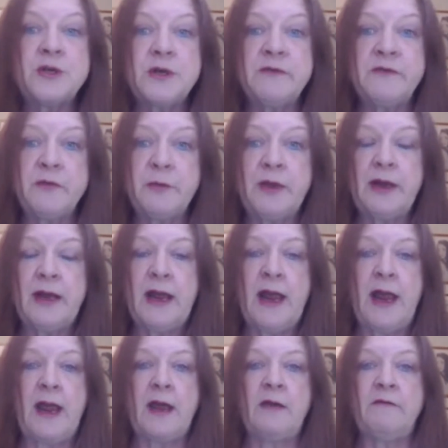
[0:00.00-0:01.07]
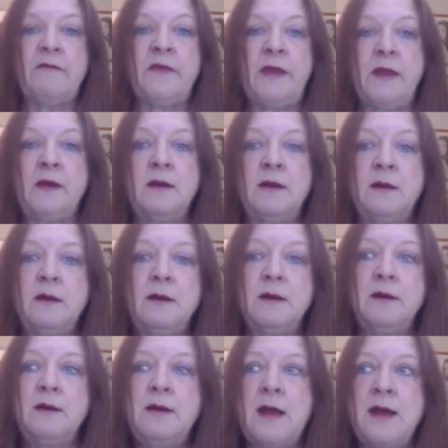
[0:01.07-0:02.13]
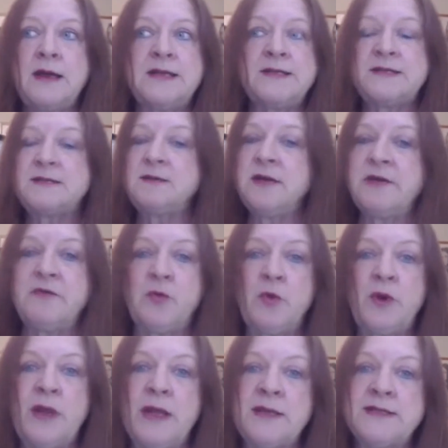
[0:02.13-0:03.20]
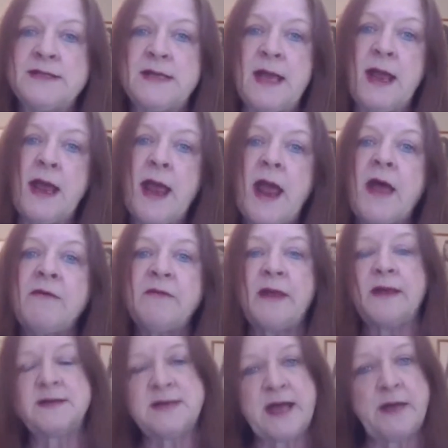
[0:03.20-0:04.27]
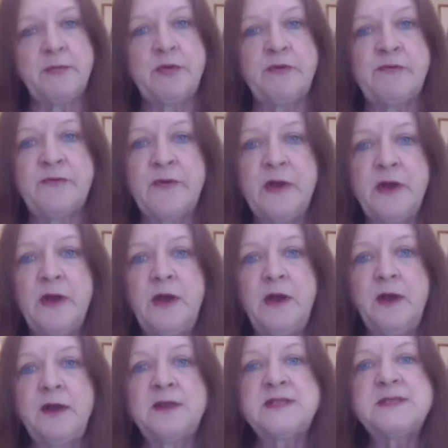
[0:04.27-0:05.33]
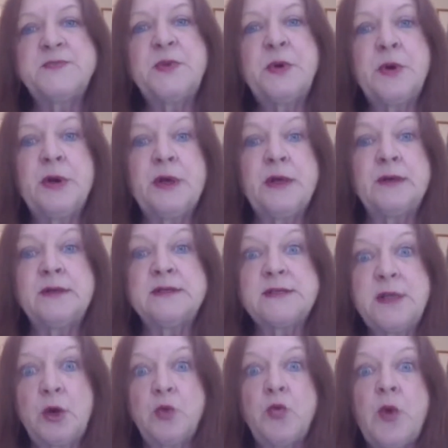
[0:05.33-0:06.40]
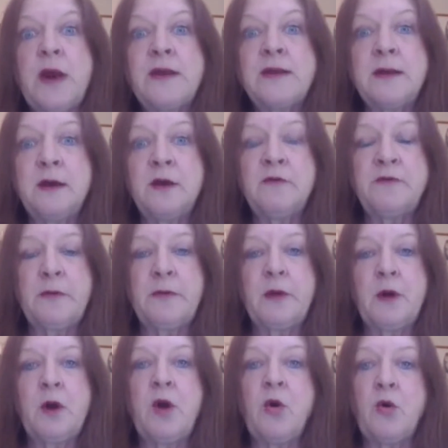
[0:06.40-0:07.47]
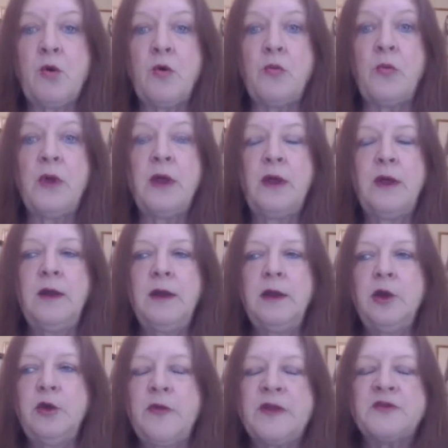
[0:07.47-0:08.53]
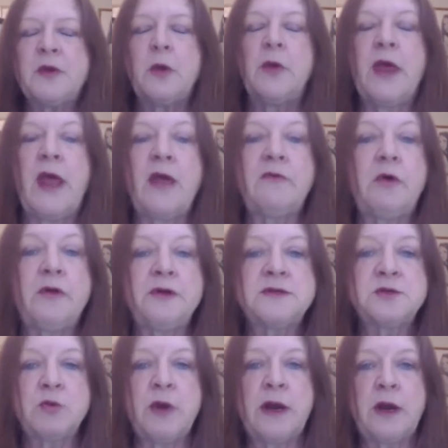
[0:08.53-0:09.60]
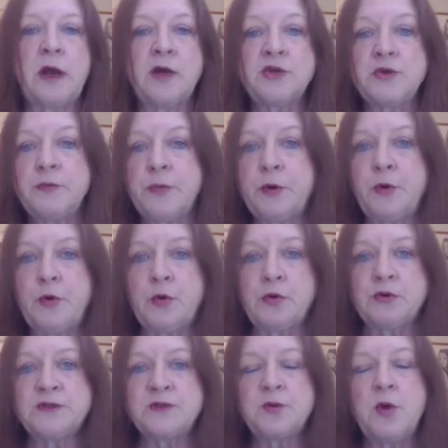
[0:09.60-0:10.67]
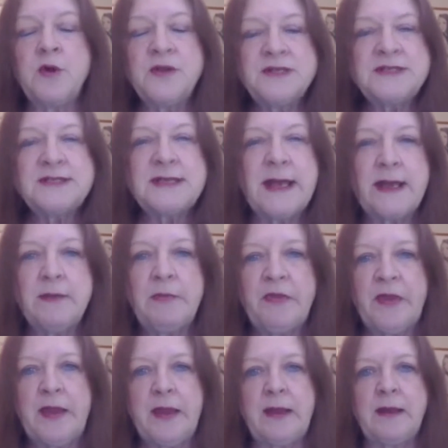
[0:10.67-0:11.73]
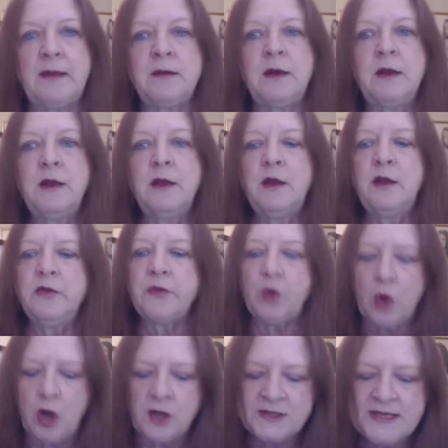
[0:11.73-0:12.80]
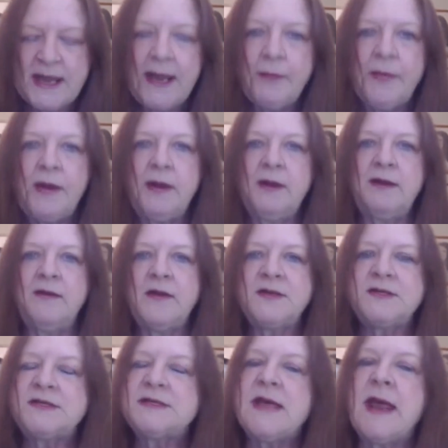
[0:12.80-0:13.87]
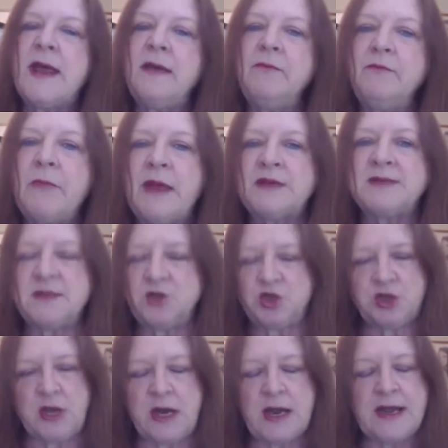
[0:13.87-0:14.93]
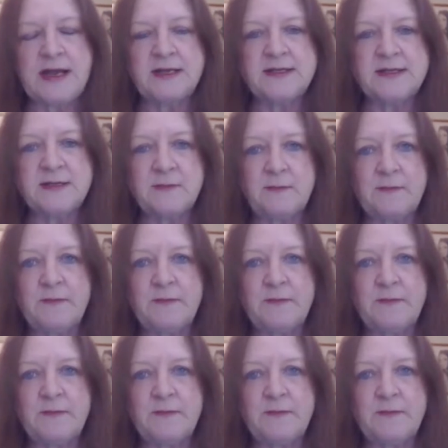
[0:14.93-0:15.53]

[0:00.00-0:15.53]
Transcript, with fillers: fortunate for me to have, that not necessarily everyone gets to have that type of experience, you know, right there from the home. You know, and that's why we have all these great entrepreneurs. They're all the same thing, and they're all tapping into the same message, guys.